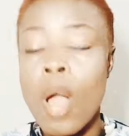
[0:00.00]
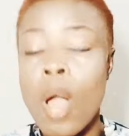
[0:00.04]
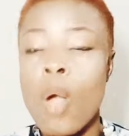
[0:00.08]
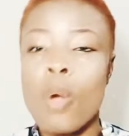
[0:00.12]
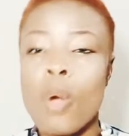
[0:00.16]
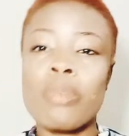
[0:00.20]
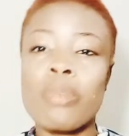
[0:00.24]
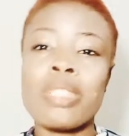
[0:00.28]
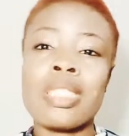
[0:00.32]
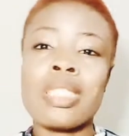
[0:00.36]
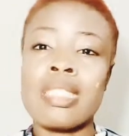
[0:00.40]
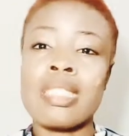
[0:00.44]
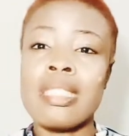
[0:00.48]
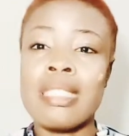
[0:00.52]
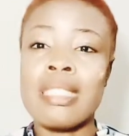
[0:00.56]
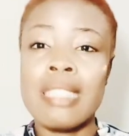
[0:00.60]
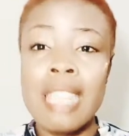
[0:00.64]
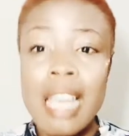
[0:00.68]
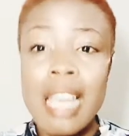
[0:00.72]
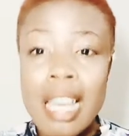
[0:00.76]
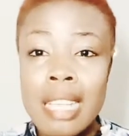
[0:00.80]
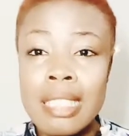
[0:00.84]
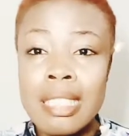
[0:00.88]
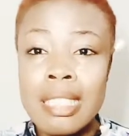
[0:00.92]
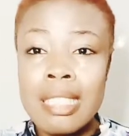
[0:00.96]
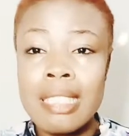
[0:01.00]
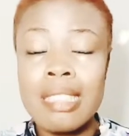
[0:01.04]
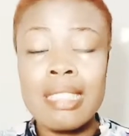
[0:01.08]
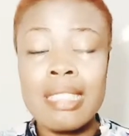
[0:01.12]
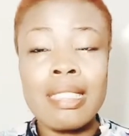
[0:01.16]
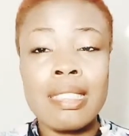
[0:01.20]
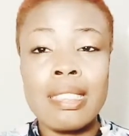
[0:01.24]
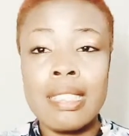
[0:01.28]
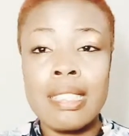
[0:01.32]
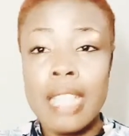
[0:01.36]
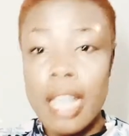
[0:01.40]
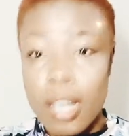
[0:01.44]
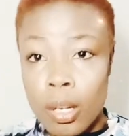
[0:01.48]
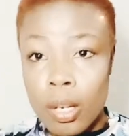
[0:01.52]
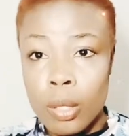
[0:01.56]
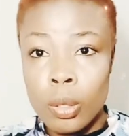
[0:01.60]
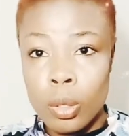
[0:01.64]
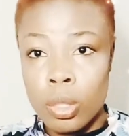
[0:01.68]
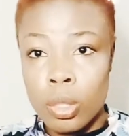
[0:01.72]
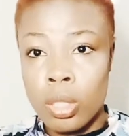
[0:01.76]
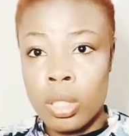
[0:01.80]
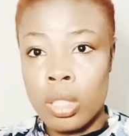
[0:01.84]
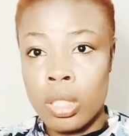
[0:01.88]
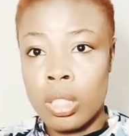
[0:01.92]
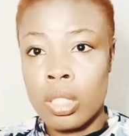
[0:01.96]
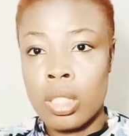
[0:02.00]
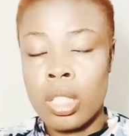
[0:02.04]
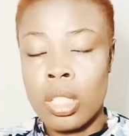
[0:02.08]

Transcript: with dead cells.